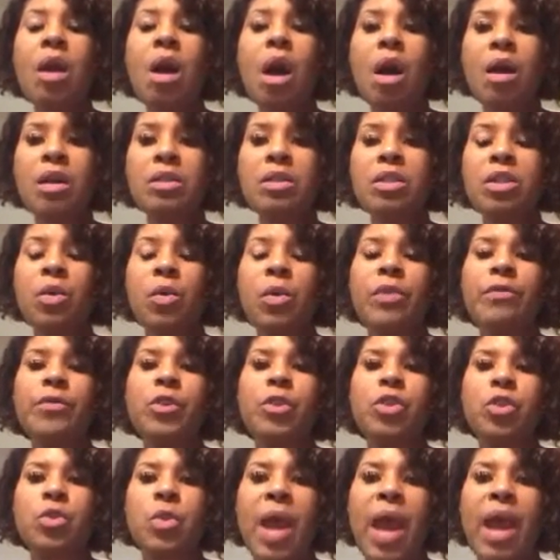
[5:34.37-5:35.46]
Also, if
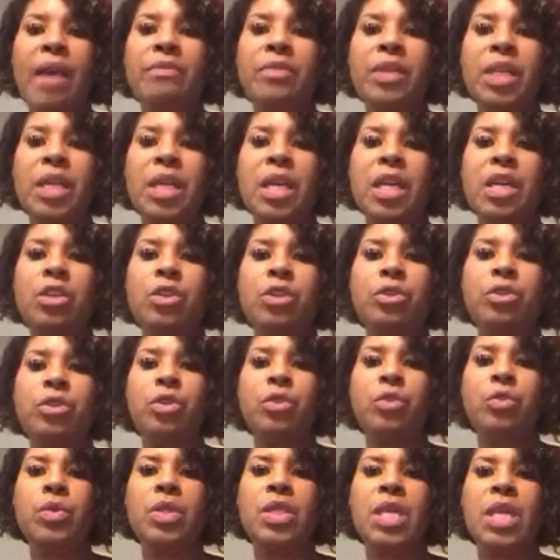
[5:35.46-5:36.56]
you're traveling and you're
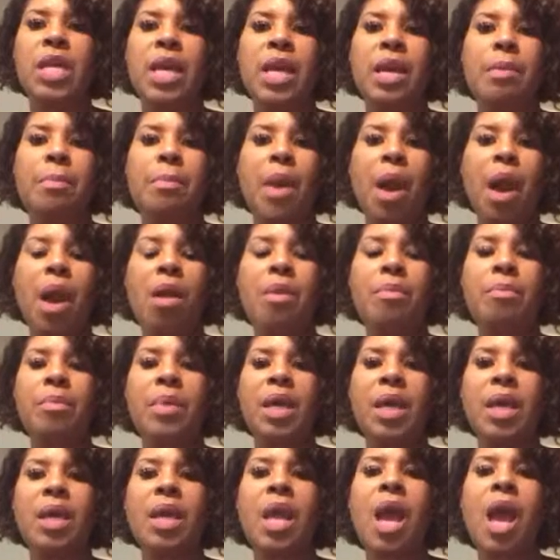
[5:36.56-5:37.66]
using an
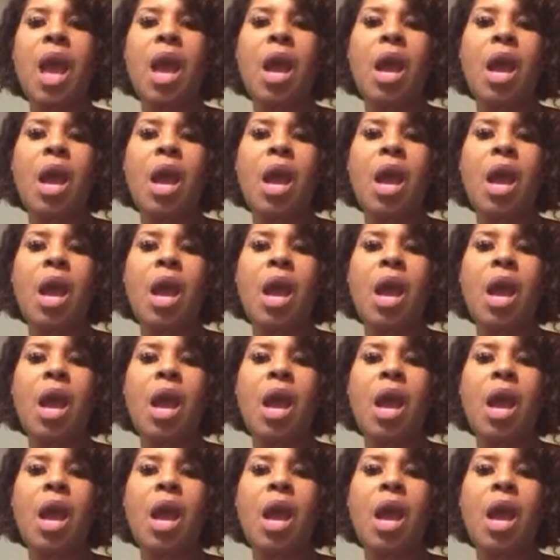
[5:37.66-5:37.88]
apartment